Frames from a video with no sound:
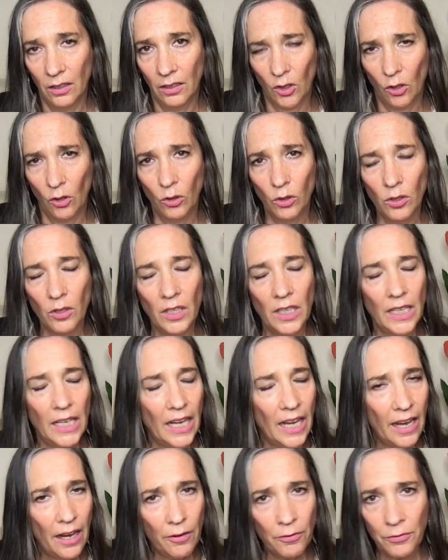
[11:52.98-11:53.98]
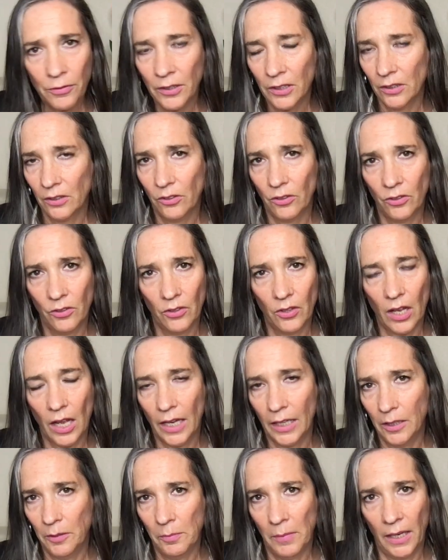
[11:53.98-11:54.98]
all the efforts
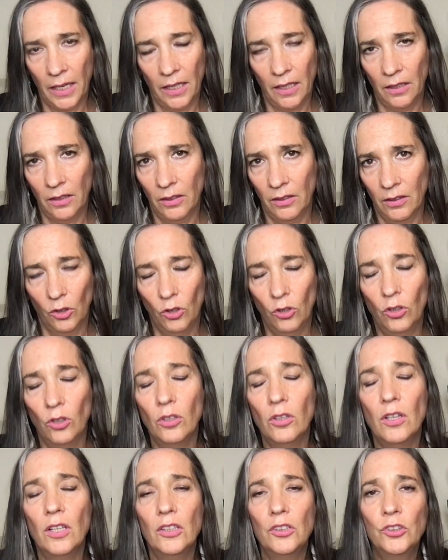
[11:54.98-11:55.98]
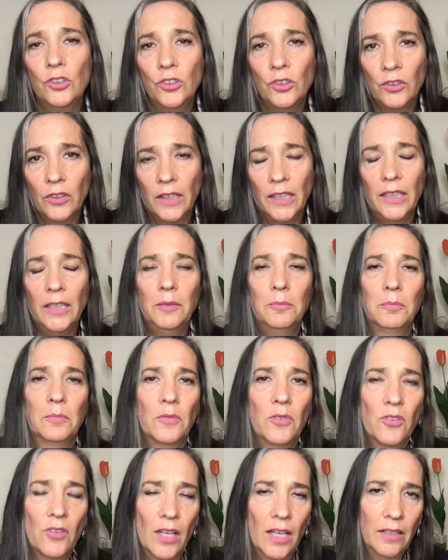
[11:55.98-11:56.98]
I'd made, all the
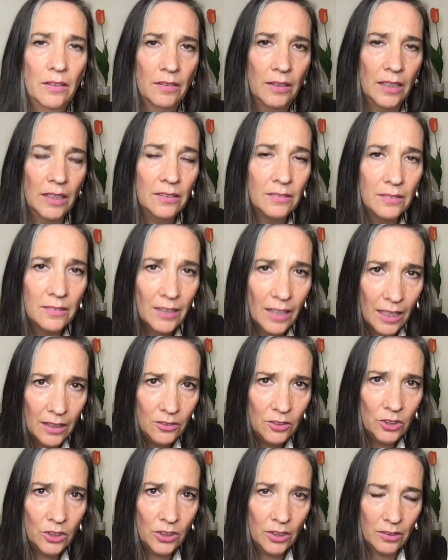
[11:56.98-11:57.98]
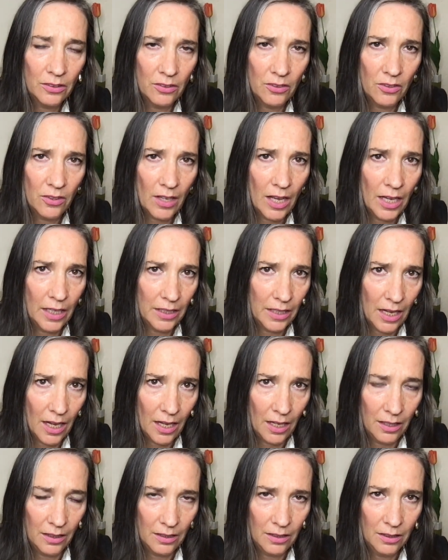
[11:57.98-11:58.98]
dreams and intentions I'd
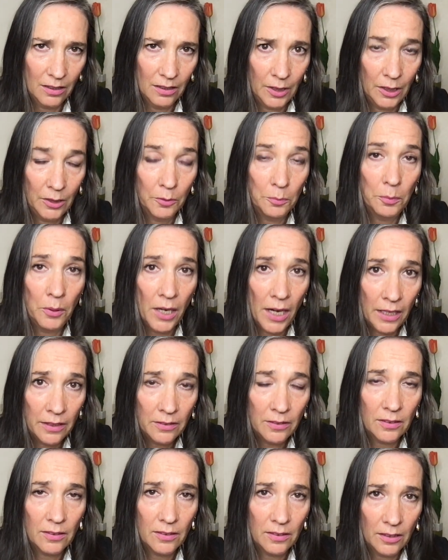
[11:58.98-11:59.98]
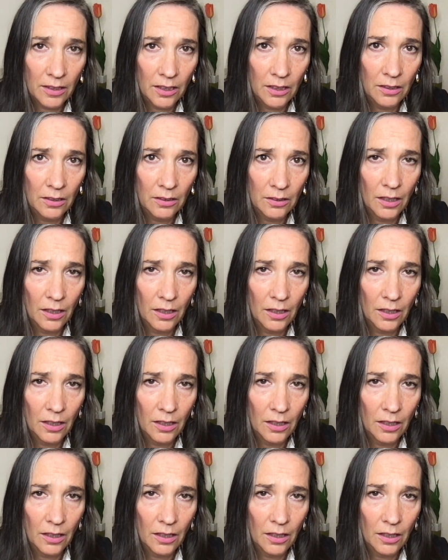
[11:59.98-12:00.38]
had, and practicing